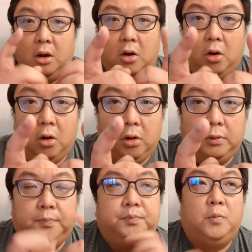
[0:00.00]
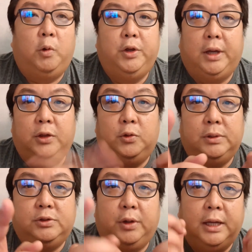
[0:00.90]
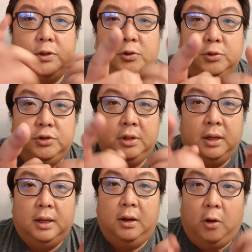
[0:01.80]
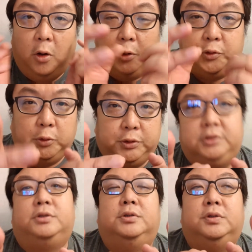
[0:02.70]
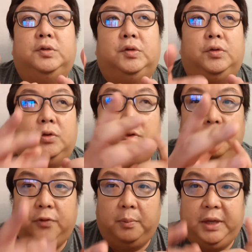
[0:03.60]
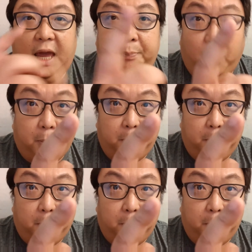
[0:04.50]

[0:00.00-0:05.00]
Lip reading: Or what you can do is you can use all those, from K-pop.